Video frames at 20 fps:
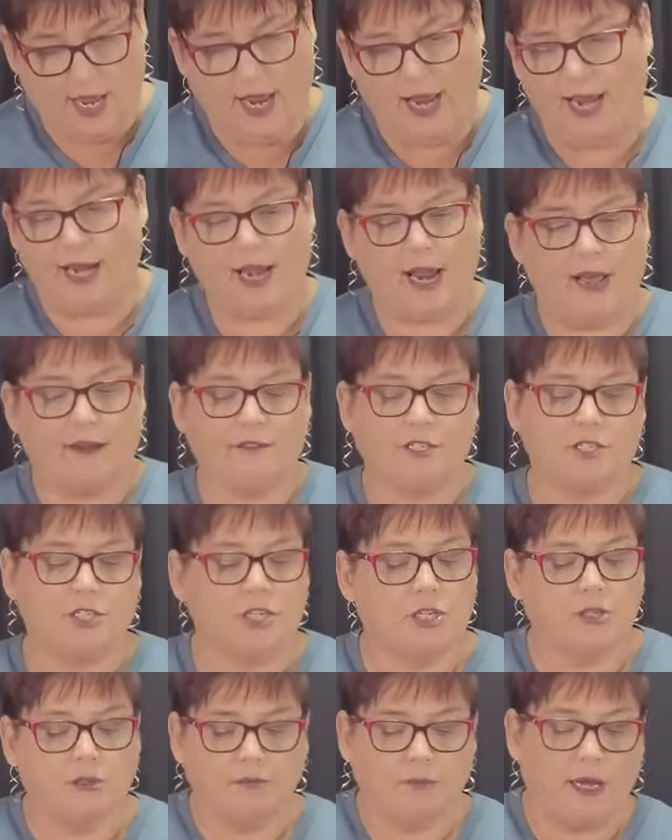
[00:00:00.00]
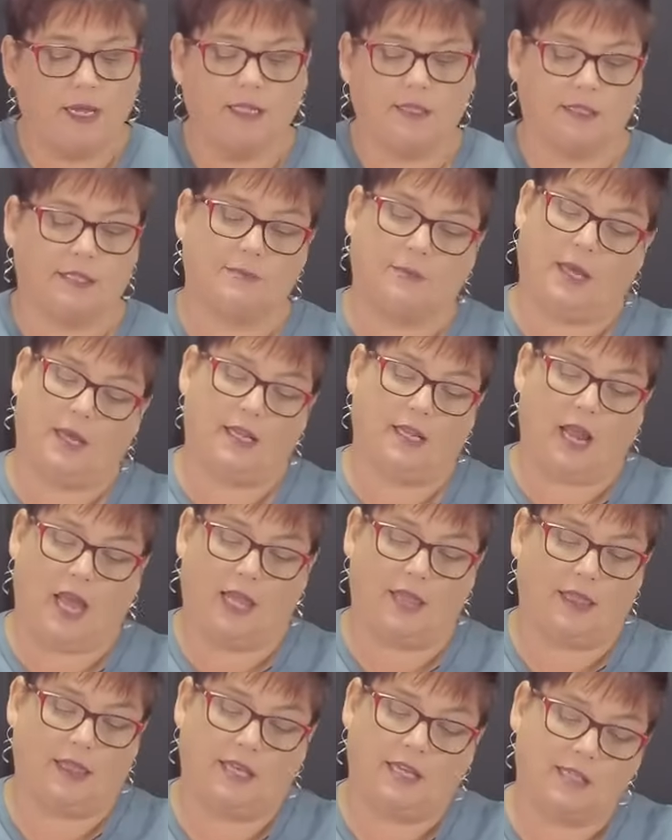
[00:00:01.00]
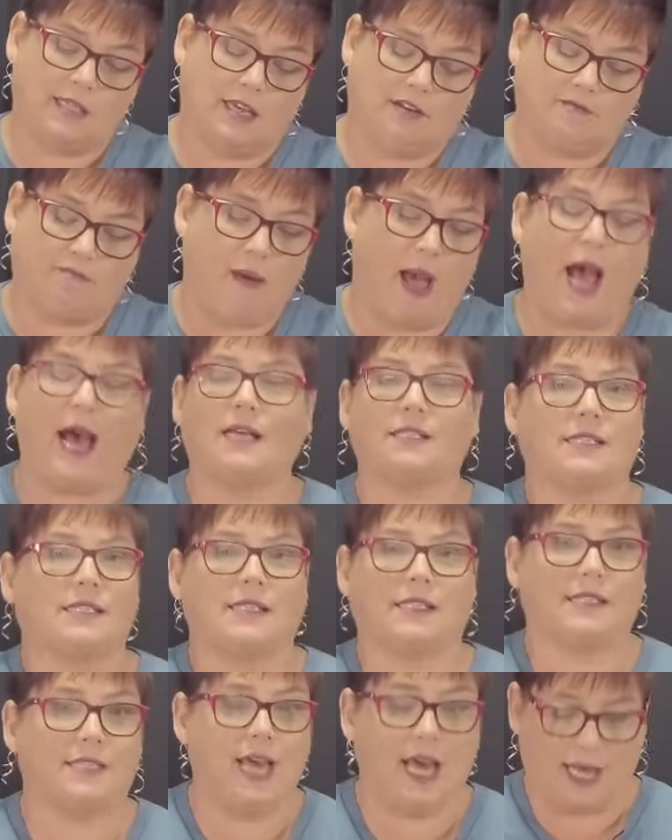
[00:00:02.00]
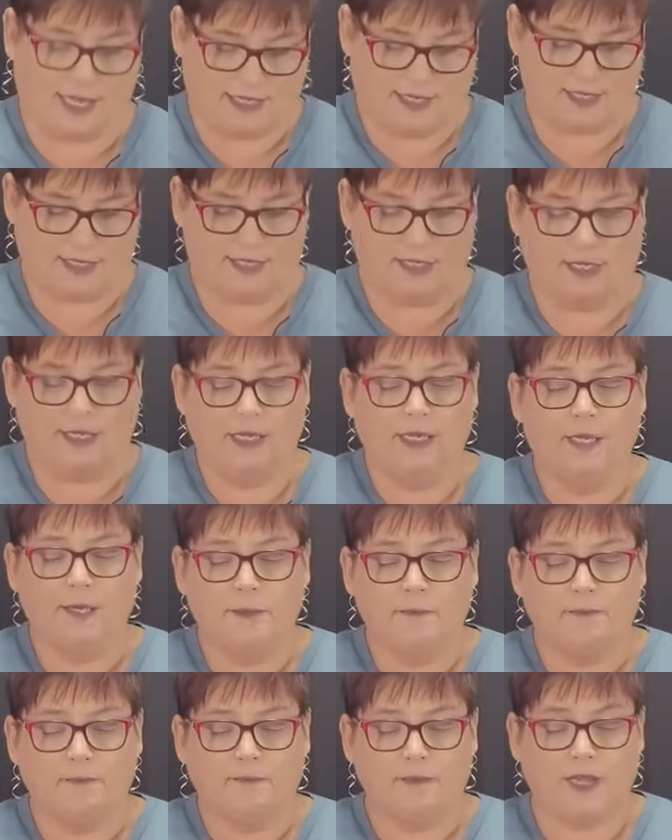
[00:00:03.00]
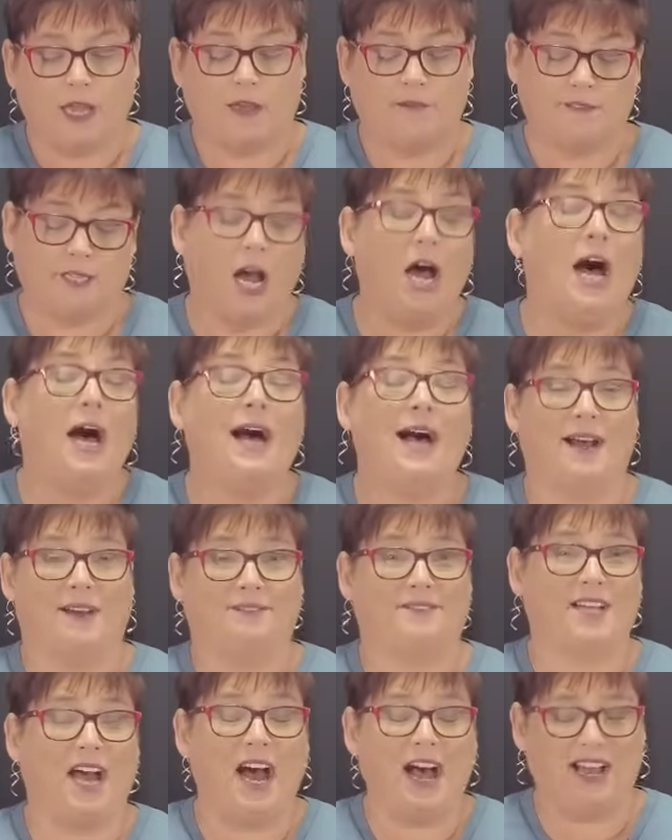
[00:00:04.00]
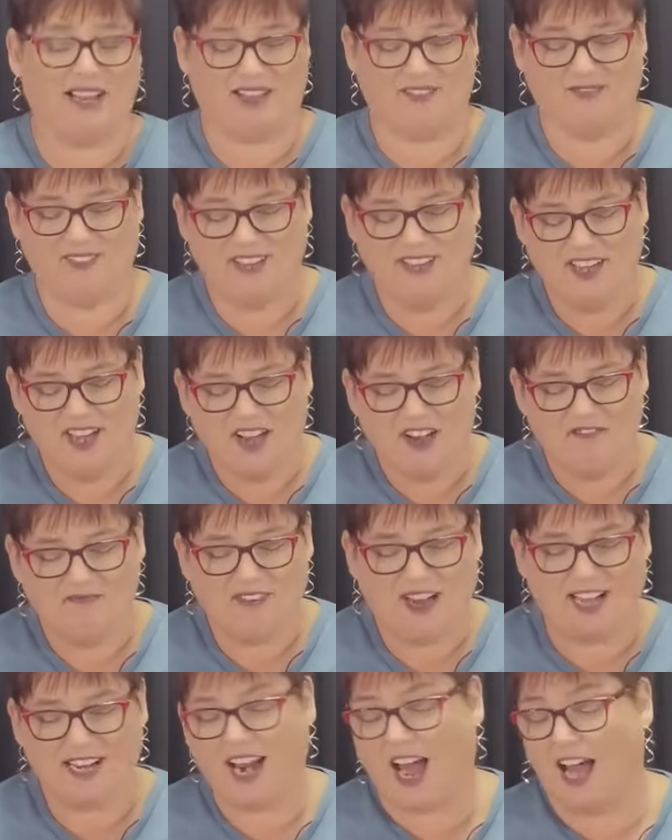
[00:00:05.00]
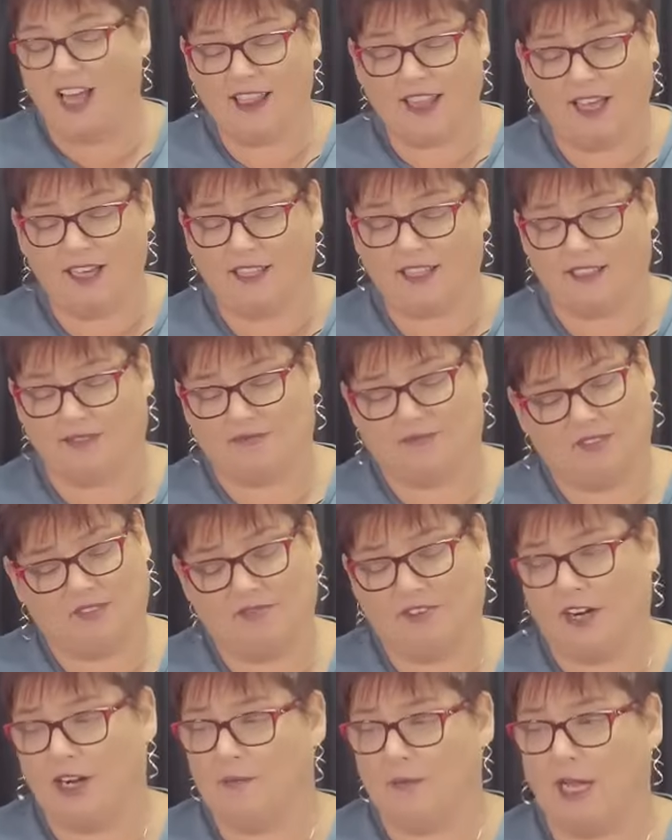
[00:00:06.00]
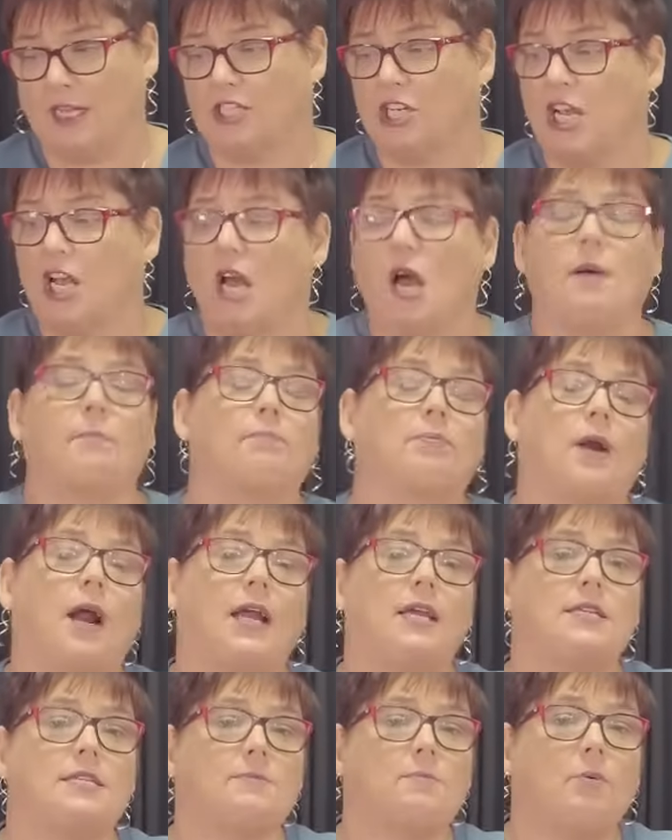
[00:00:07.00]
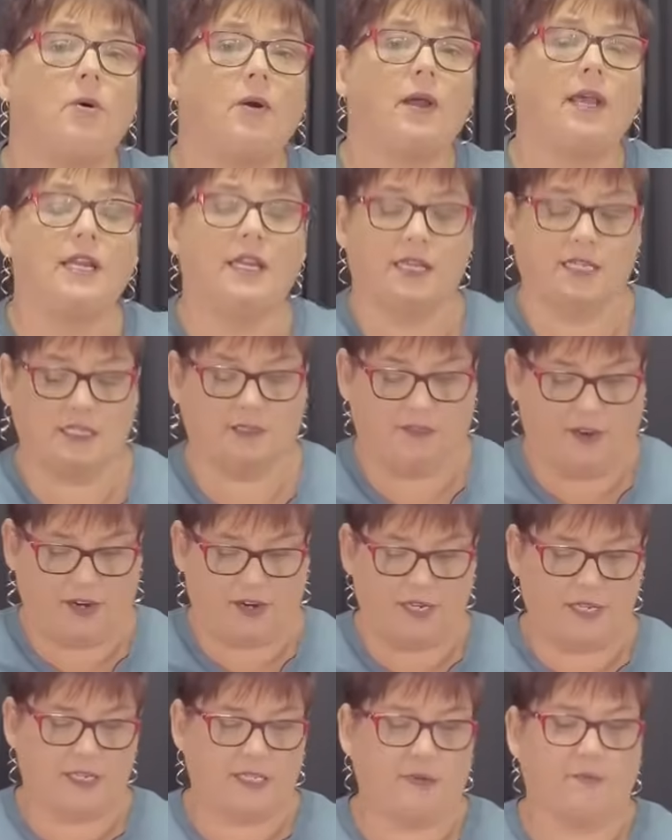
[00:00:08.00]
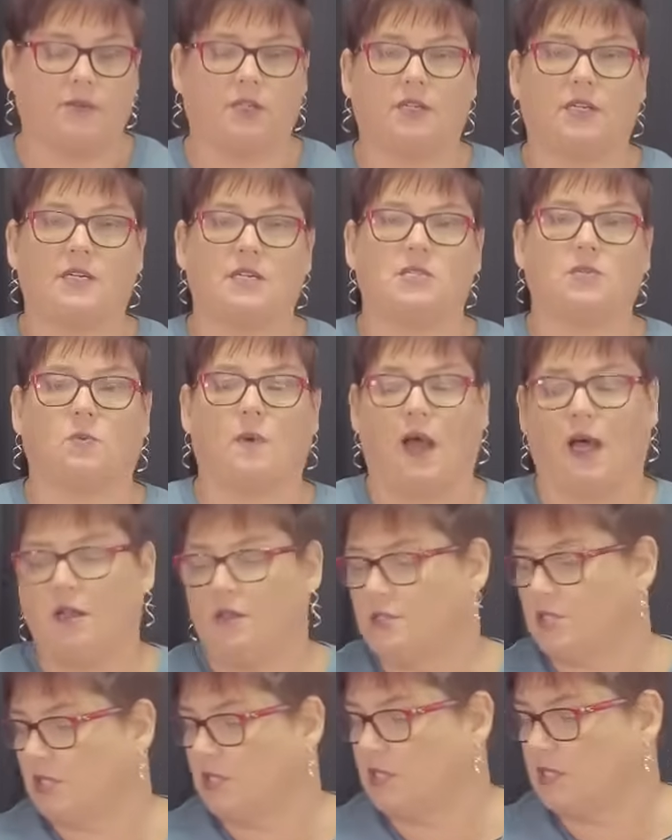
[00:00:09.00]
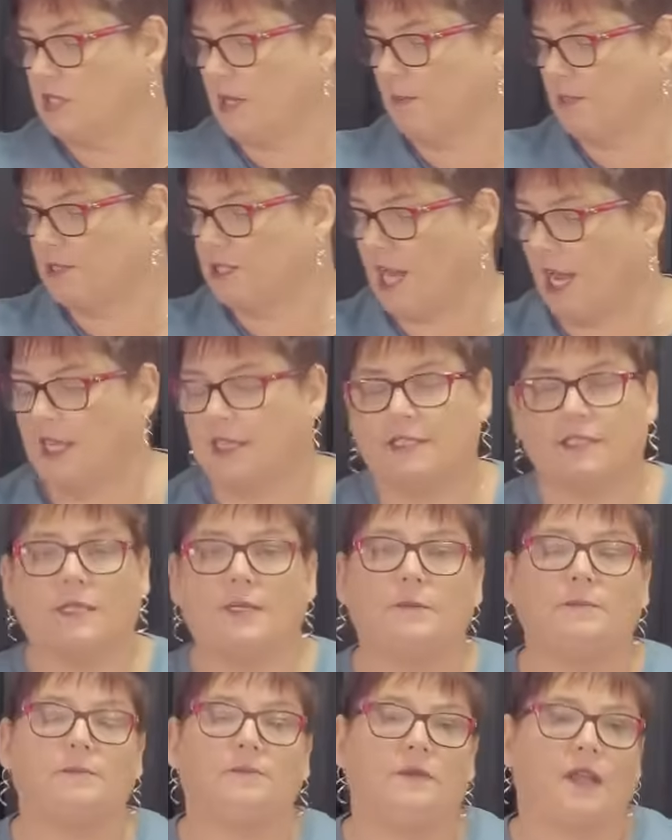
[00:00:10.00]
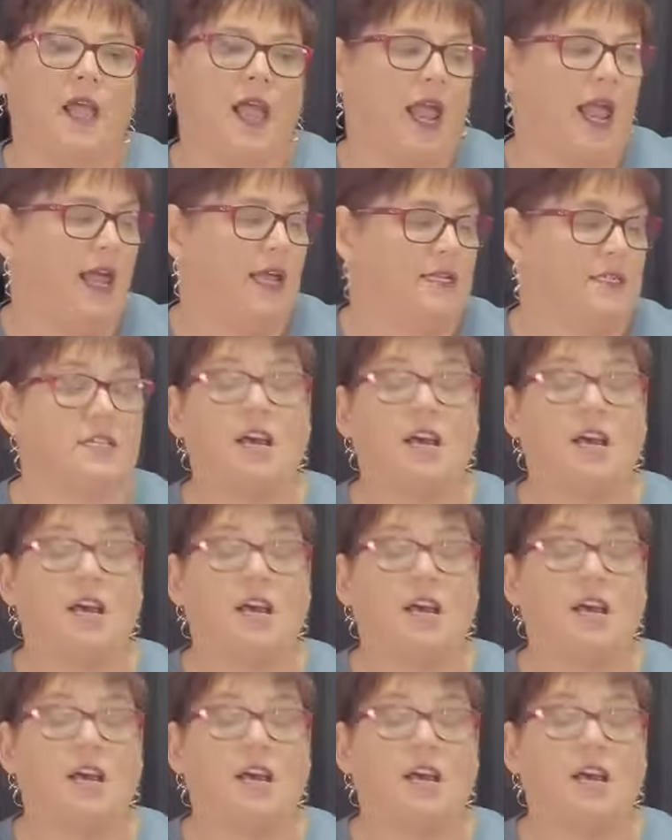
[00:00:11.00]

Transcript: And after 2 months, man, these have passed the test of time. But I like them very much. Price point is very similar as well to the Sempertex and